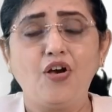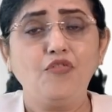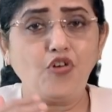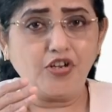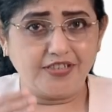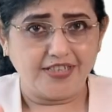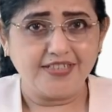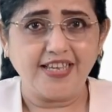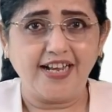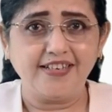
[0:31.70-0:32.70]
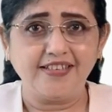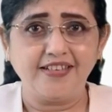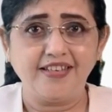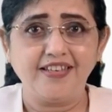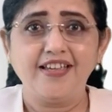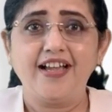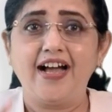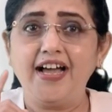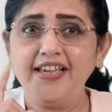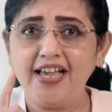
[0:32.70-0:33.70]
For this category,
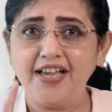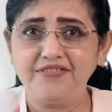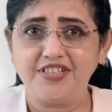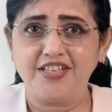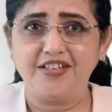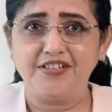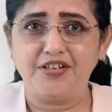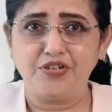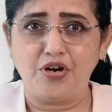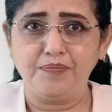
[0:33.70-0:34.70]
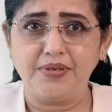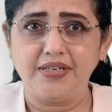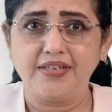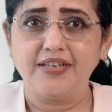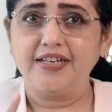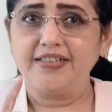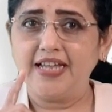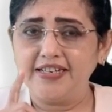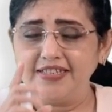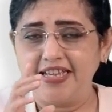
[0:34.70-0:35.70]
I have taken a topic
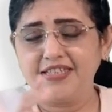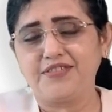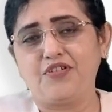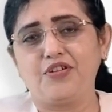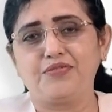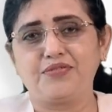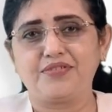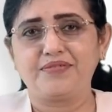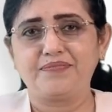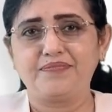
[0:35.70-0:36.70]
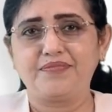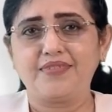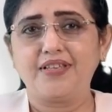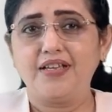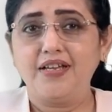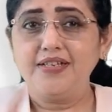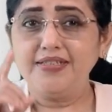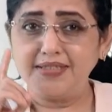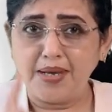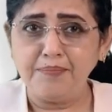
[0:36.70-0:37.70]
that is as follows.
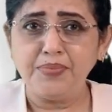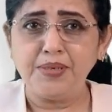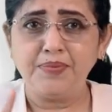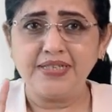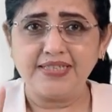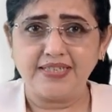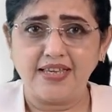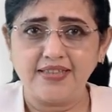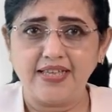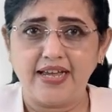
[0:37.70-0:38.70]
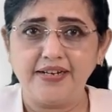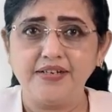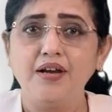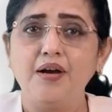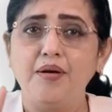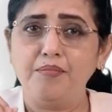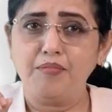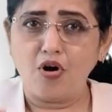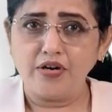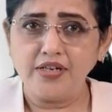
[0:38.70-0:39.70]
Some people say that
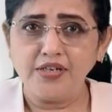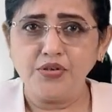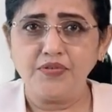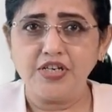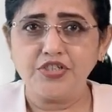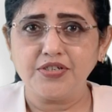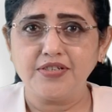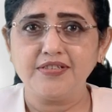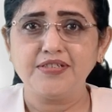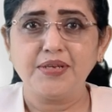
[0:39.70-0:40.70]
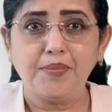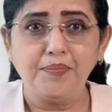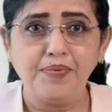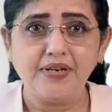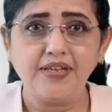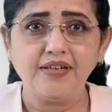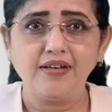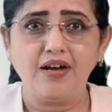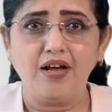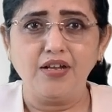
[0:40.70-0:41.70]
modern innovations bring
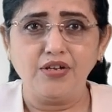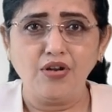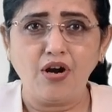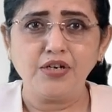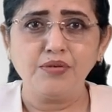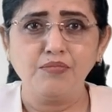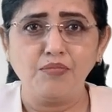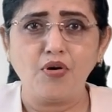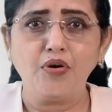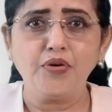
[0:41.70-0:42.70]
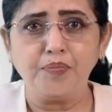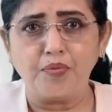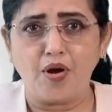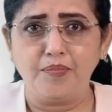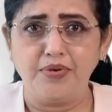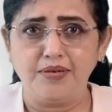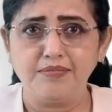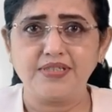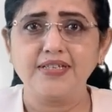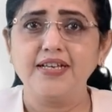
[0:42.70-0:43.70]
a lot more
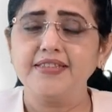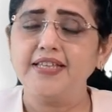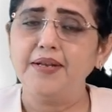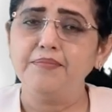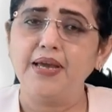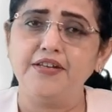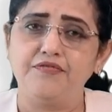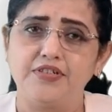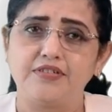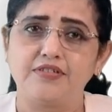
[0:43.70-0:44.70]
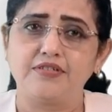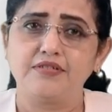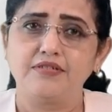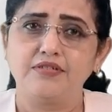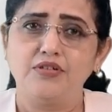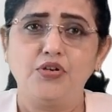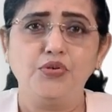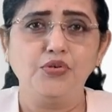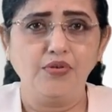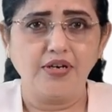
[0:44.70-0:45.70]
problems than benefits.
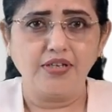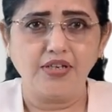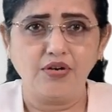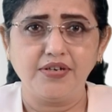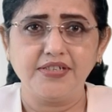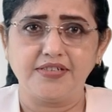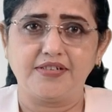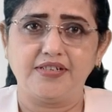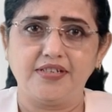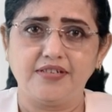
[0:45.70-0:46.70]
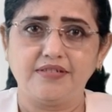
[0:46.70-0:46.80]
Do you agree or disagree?